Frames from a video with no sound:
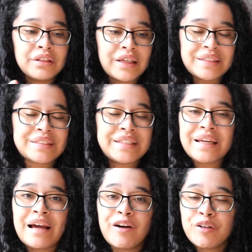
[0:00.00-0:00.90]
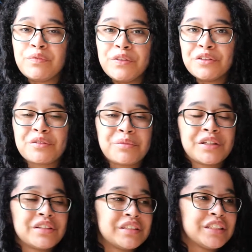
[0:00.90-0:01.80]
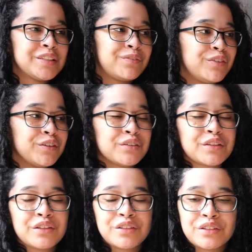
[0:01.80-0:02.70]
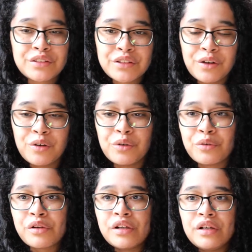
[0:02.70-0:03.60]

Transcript: say how it feels, because it just feels so